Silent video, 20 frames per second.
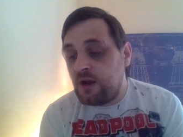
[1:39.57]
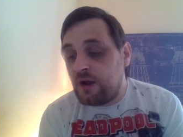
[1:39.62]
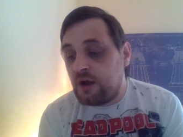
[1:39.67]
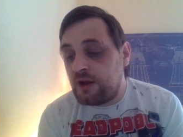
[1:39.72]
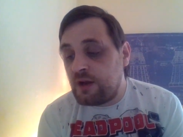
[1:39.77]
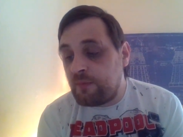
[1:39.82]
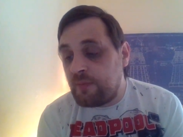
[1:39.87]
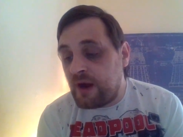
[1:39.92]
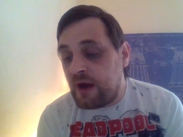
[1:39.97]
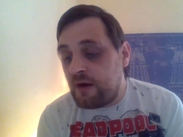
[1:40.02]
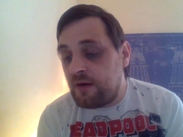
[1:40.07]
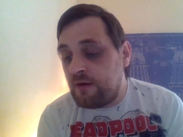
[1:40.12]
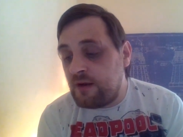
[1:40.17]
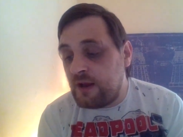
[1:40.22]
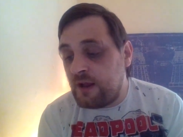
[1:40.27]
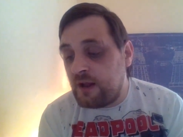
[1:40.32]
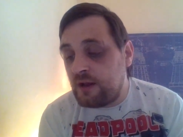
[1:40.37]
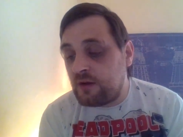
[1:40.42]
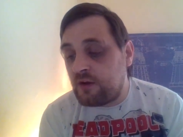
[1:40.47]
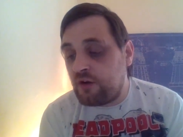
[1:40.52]
on a
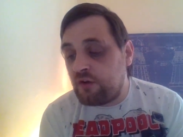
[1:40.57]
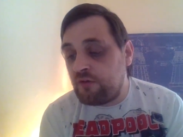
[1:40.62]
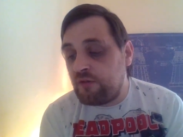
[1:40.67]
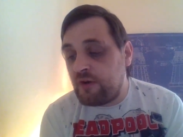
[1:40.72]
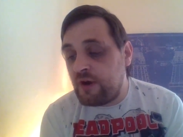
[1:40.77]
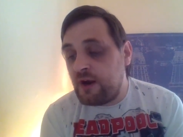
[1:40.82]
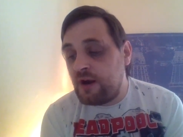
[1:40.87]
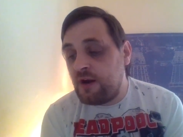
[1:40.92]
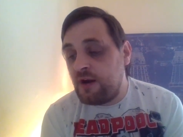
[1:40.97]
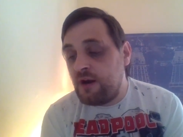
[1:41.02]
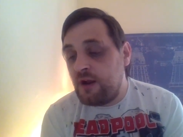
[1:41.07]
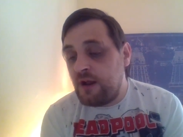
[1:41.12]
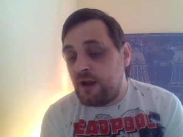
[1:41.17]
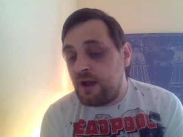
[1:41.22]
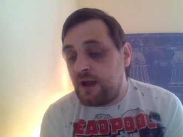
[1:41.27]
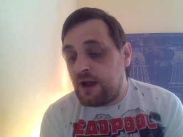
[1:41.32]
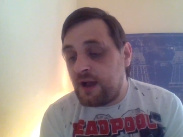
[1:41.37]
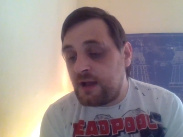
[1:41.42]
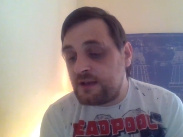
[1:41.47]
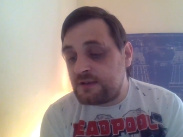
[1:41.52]
parallel career
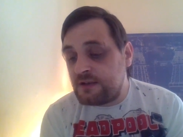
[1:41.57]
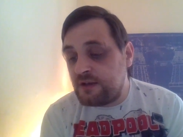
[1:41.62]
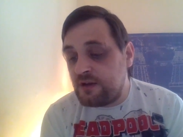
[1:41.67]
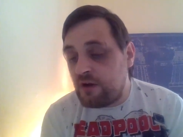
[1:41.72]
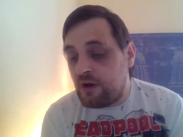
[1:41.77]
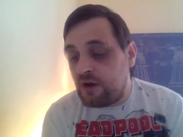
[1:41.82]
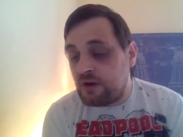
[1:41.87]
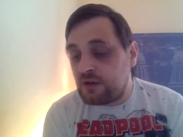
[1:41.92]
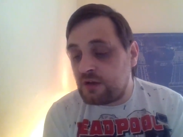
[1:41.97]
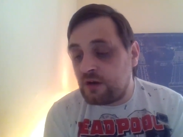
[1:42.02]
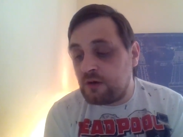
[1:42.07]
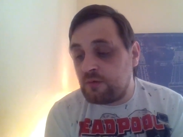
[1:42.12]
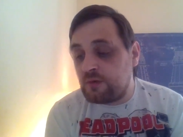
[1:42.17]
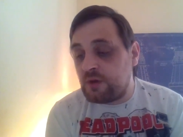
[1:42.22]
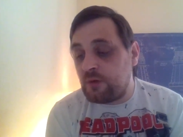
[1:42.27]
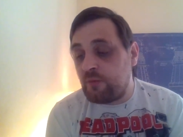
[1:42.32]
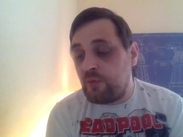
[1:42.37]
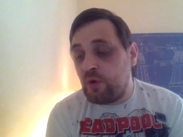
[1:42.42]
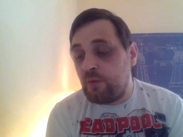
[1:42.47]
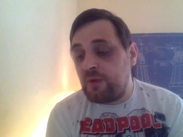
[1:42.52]
as an author with
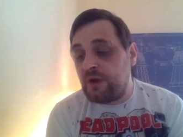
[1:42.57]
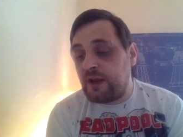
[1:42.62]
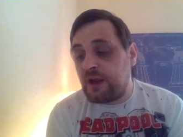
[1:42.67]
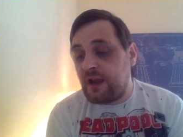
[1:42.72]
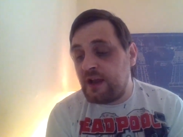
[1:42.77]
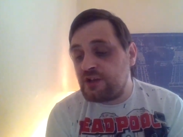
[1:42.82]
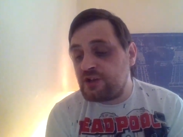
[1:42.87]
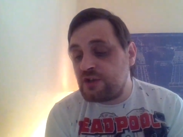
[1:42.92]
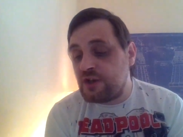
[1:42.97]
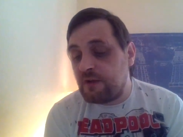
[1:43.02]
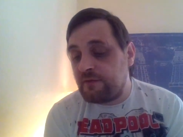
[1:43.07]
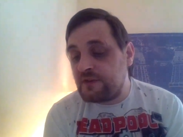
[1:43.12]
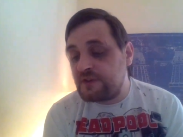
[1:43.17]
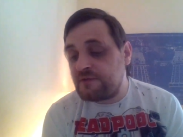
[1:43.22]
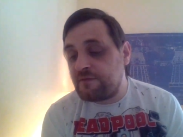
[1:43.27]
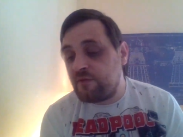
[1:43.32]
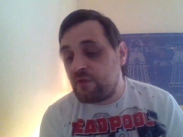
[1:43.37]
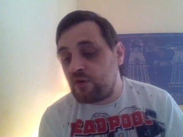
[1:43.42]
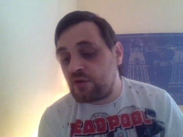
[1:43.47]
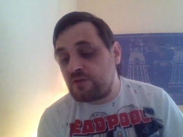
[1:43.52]
the publication of
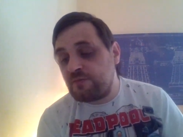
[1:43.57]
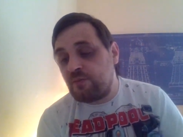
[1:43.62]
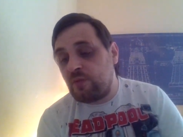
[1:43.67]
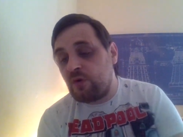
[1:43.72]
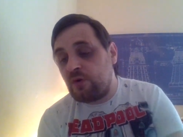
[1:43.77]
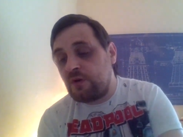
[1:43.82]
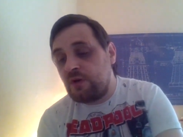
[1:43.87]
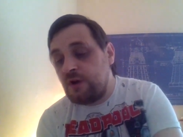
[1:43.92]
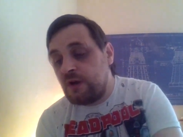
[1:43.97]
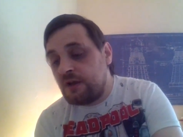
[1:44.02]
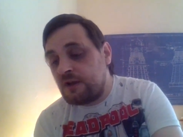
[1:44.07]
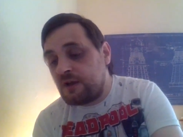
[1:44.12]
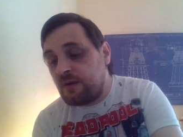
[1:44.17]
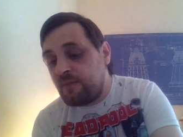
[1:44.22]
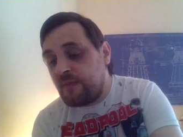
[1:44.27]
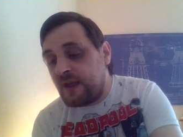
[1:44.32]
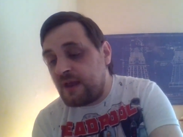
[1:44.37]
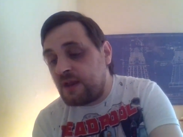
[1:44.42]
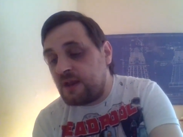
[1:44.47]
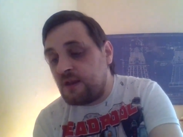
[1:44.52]
his first book, The
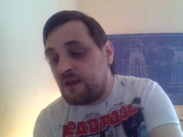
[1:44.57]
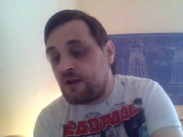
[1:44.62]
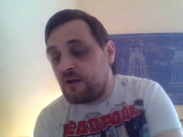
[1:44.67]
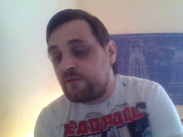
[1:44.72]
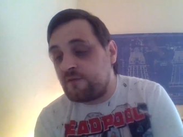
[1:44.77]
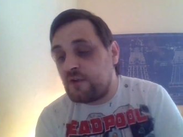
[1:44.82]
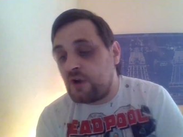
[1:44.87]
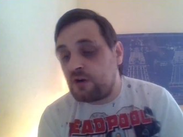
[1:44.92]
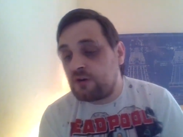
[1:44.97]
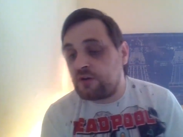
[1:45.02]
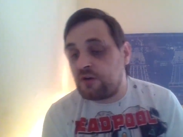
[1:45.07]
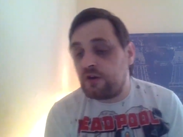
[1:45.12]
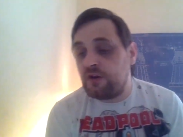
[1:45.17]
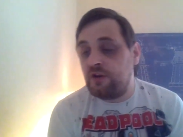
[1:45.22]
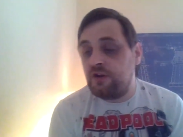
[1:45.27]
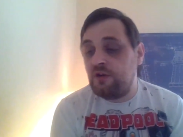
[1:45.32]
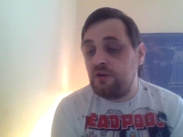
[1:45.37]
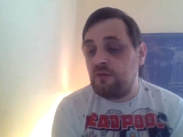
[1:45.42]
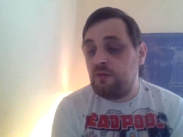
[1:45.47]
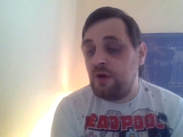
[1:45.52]
Making of Doctor
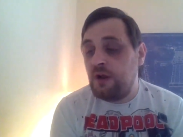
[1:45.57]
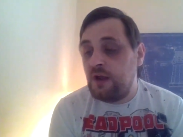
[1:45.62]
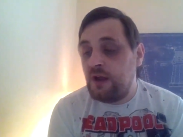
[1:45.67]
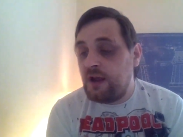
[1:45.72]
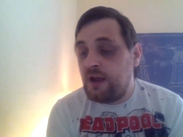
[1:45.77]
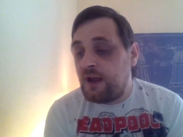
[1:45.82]
Who,